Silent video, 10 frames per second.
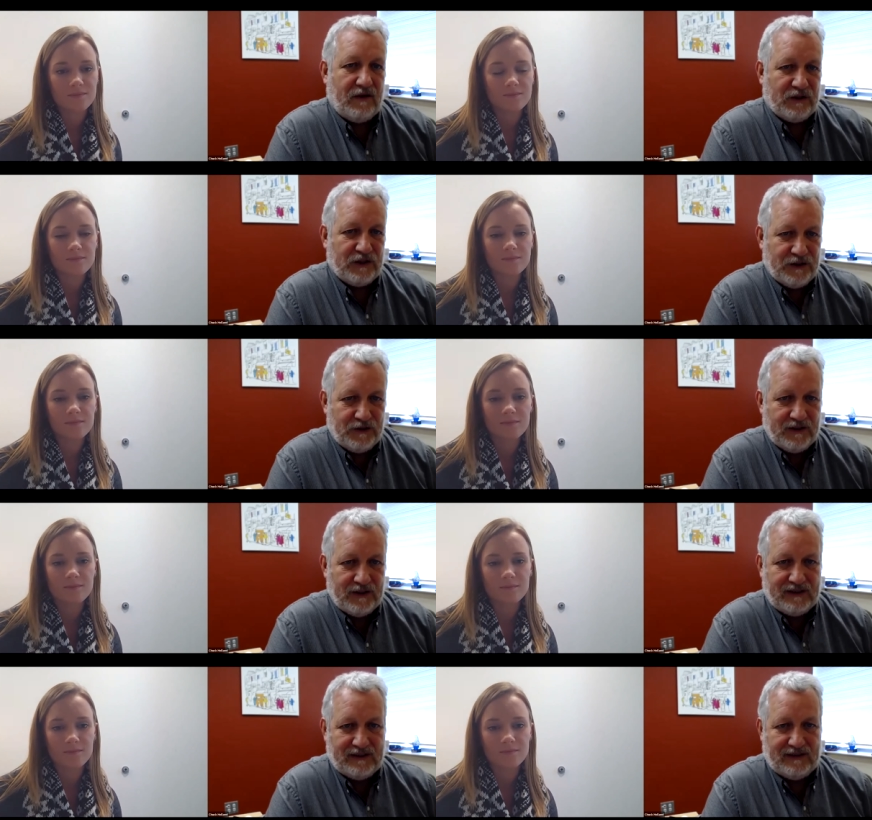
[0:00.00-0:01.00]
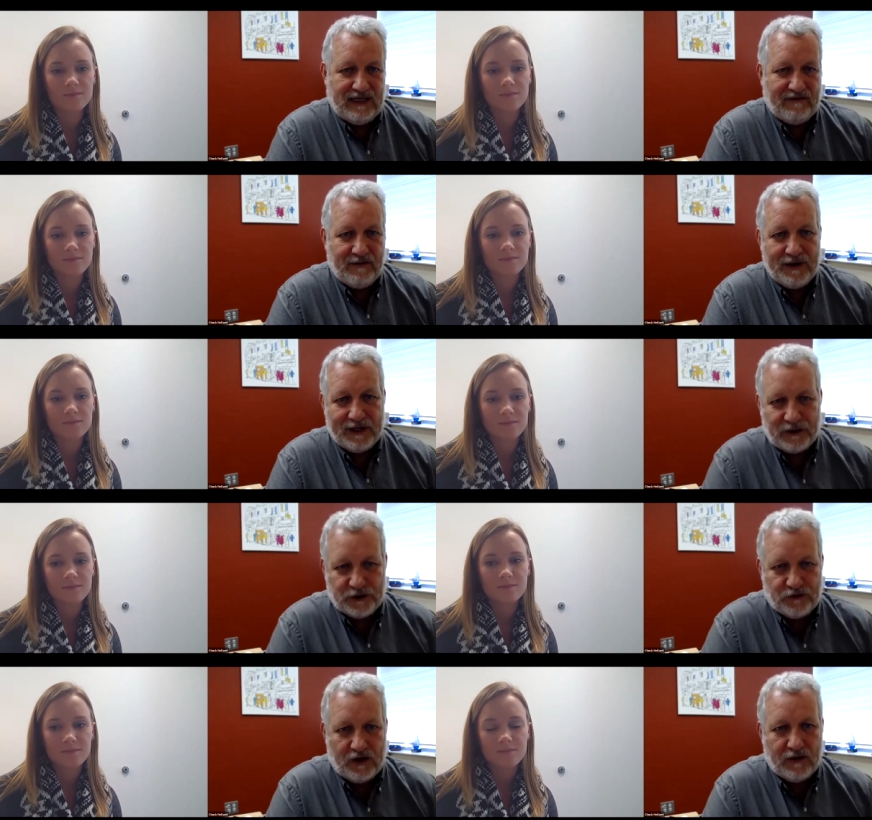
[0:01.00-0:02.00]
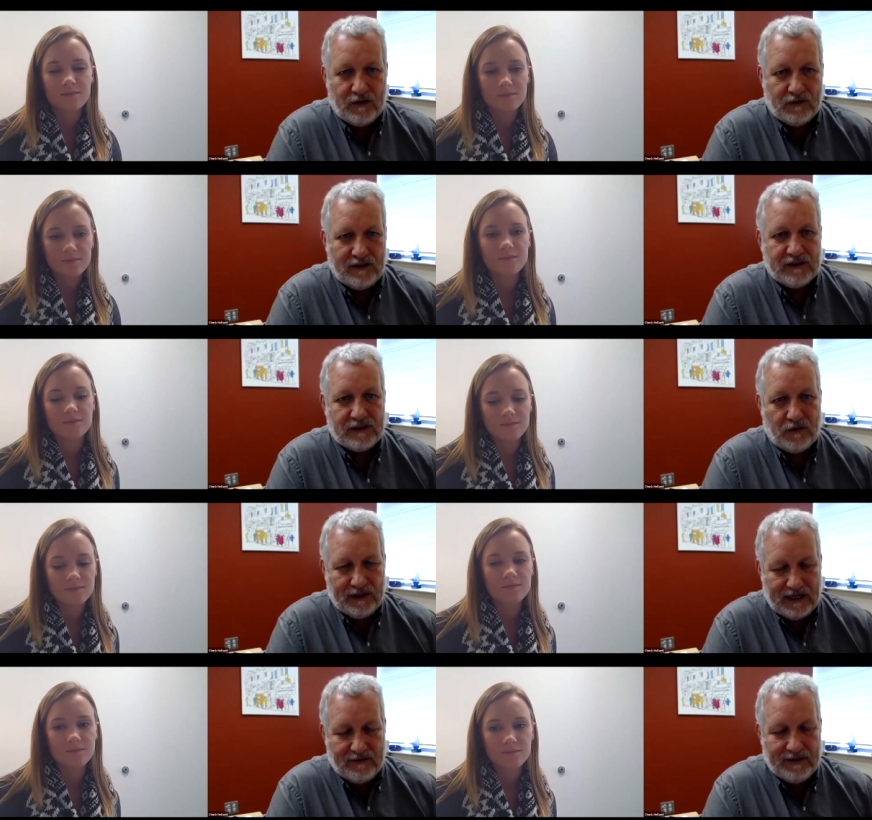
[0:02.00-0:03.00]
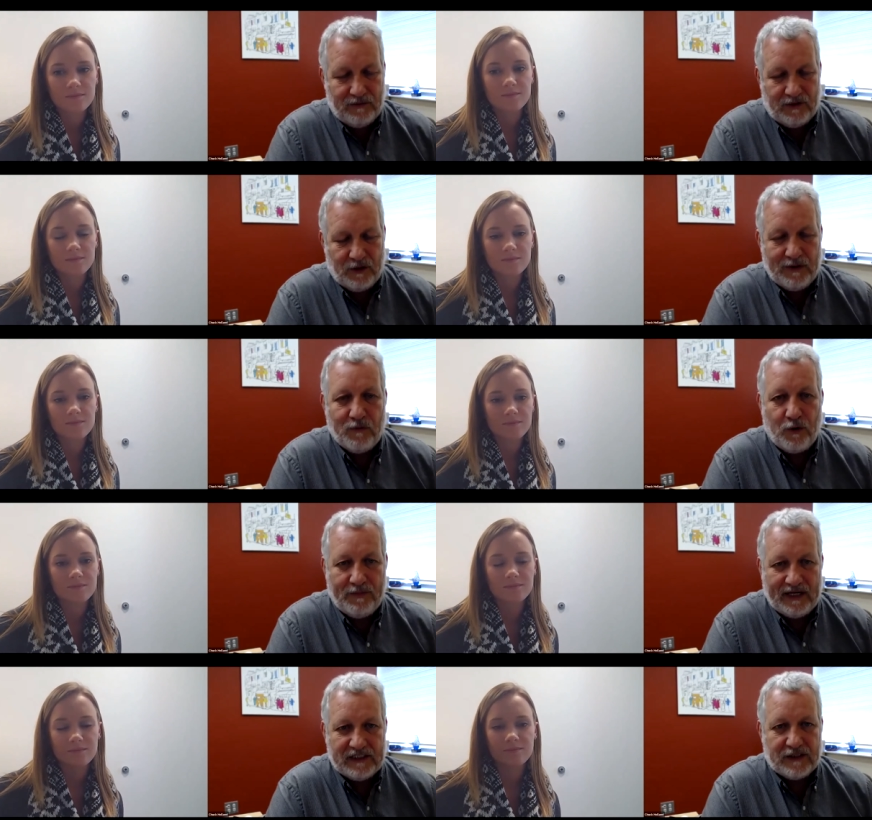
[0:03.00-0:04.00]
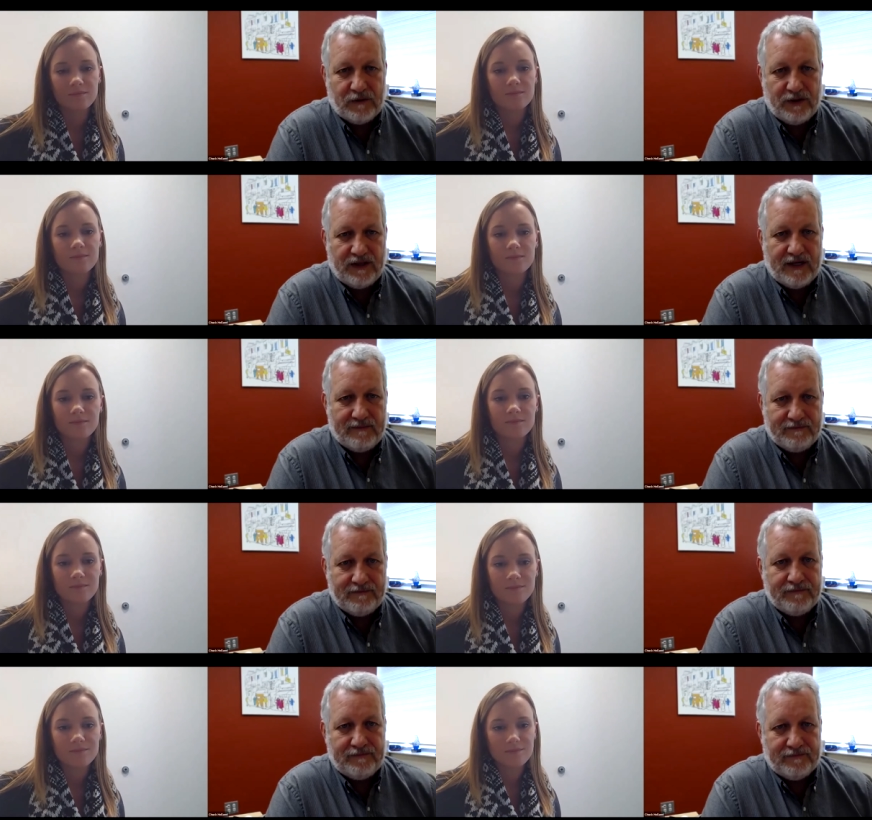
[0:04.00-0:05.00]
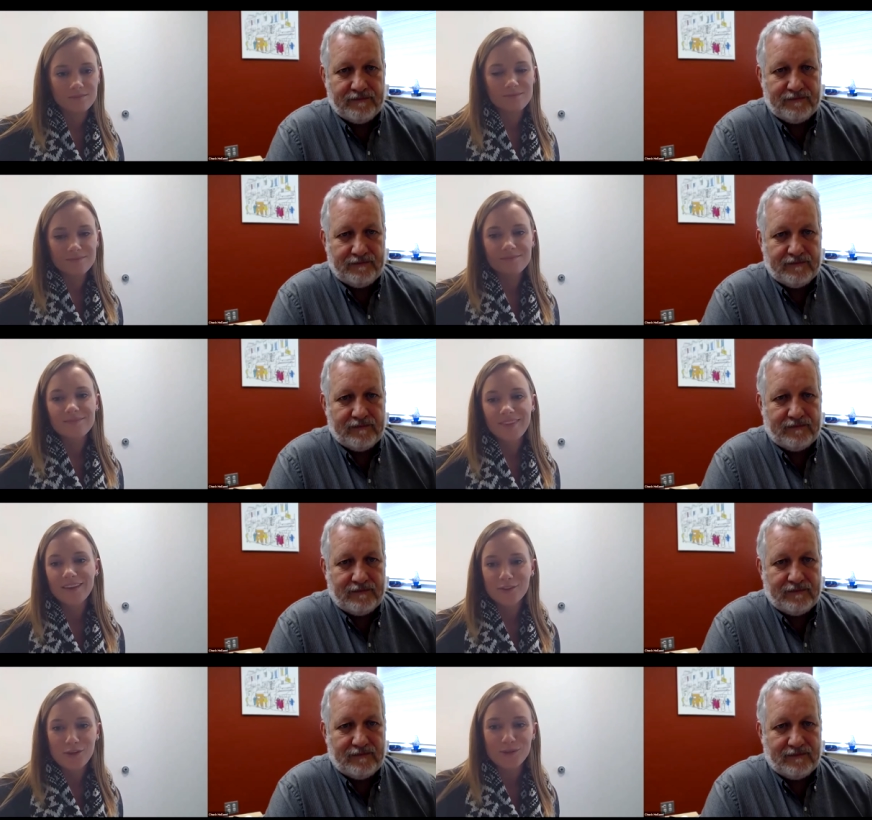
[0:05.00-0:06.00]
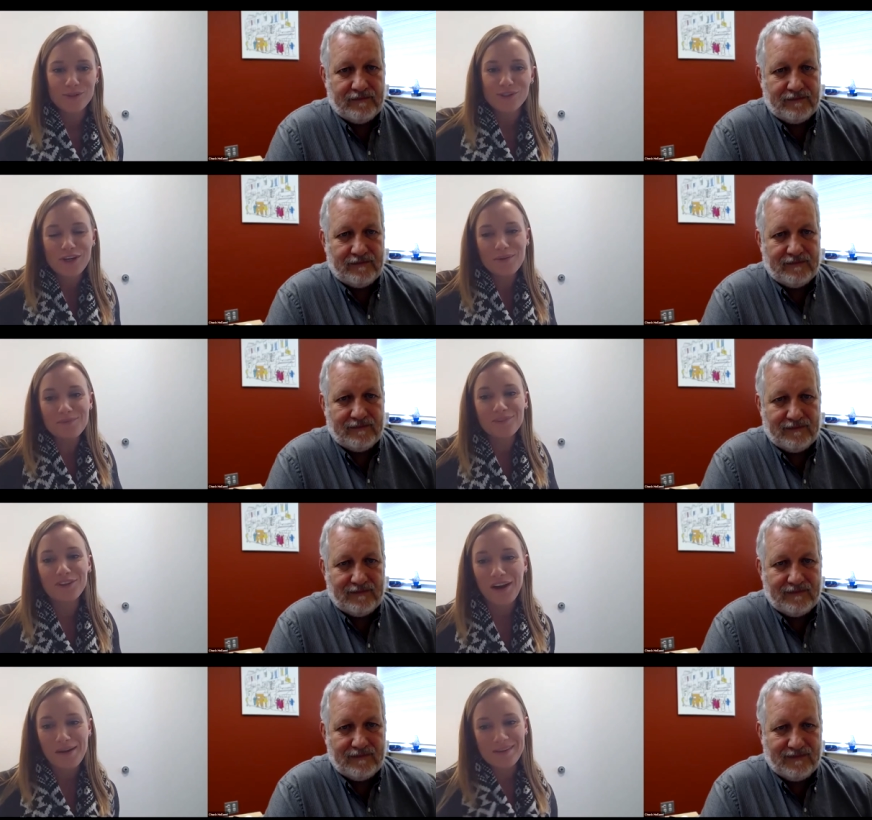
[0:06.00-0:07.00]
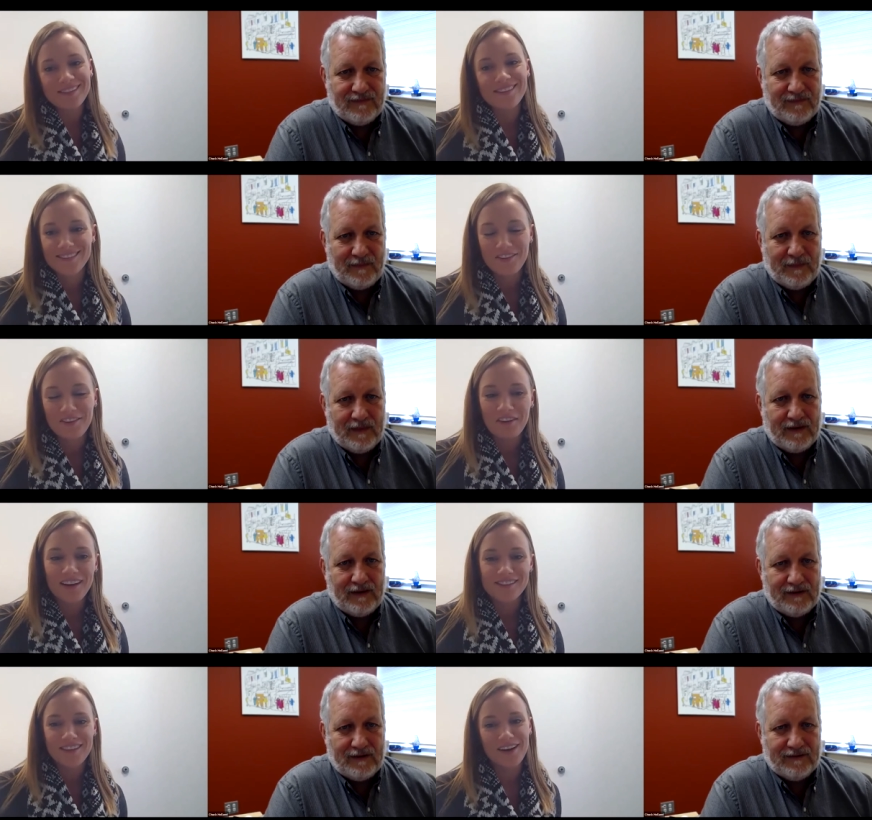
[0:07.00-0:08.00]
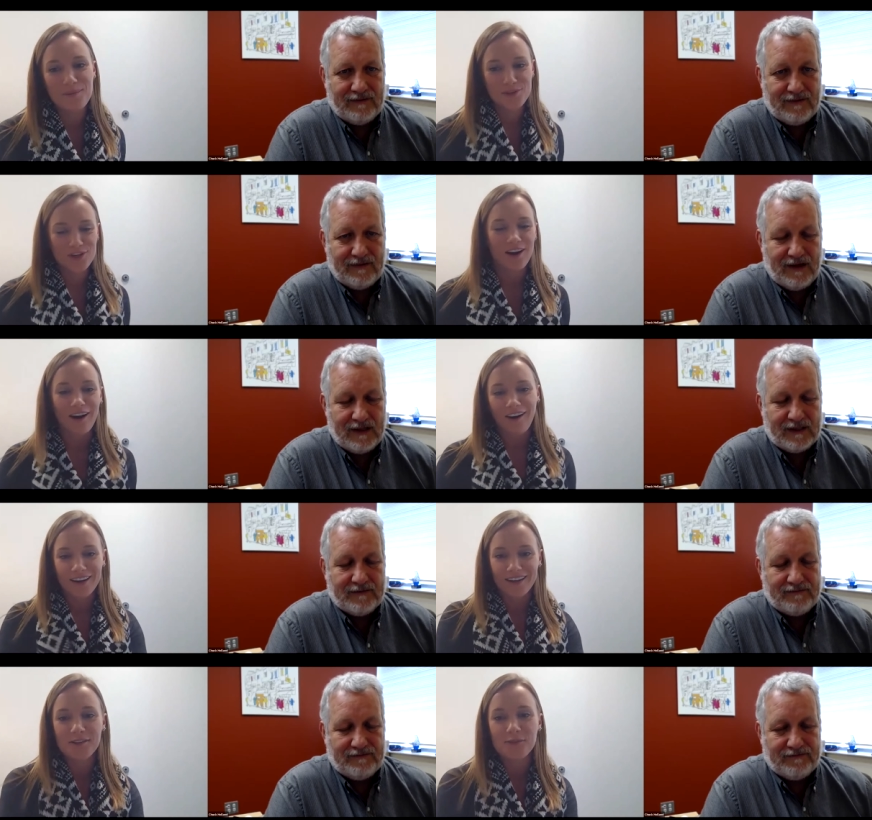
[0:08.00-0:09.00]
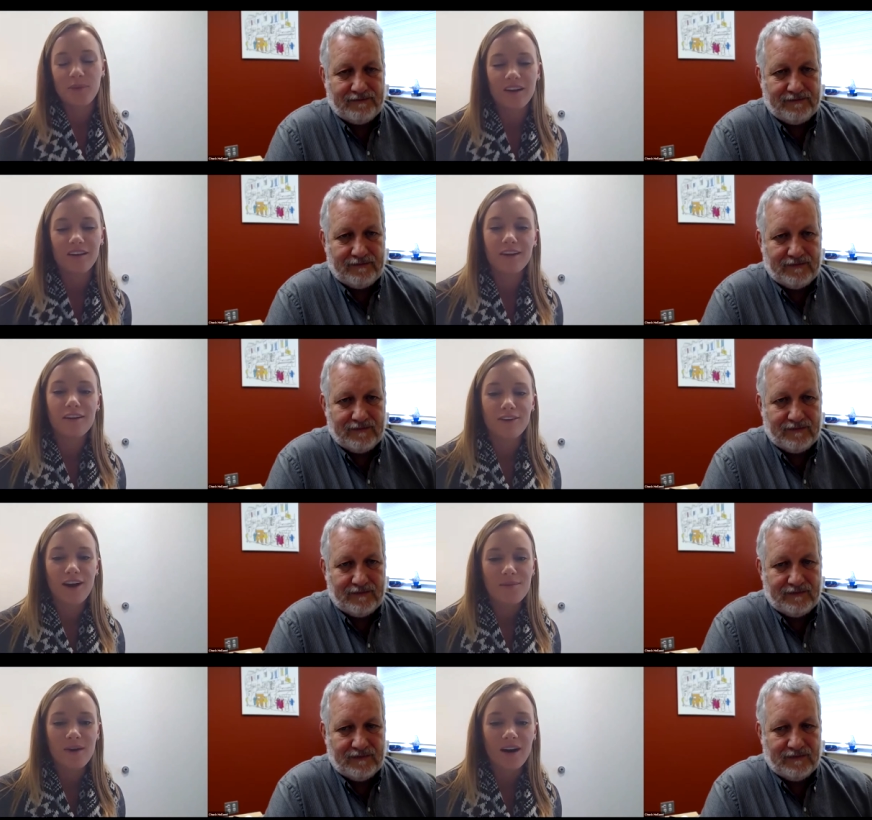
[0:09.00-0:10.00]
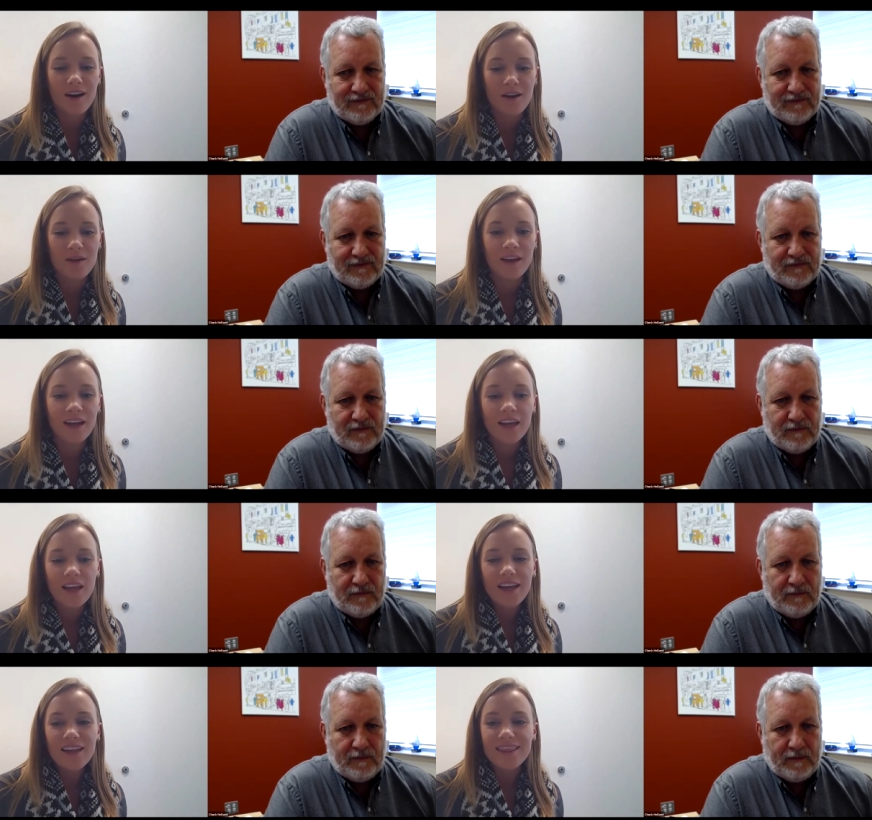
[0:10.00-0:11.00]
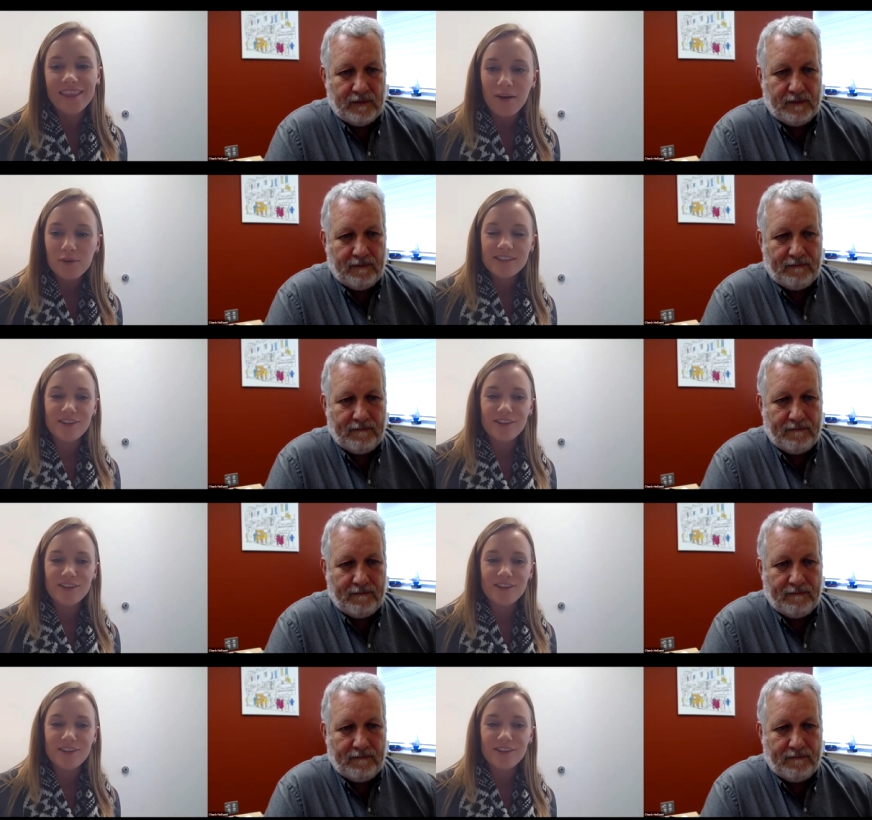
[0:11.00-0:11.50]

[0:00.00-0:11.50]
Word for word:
Speaker 1: our students have a bigger struggle, and so we got to be a little bit more patient with them.
Speaker 2: Those are some great pieces of advice that I'm sure our audience will benefit from. Um, that was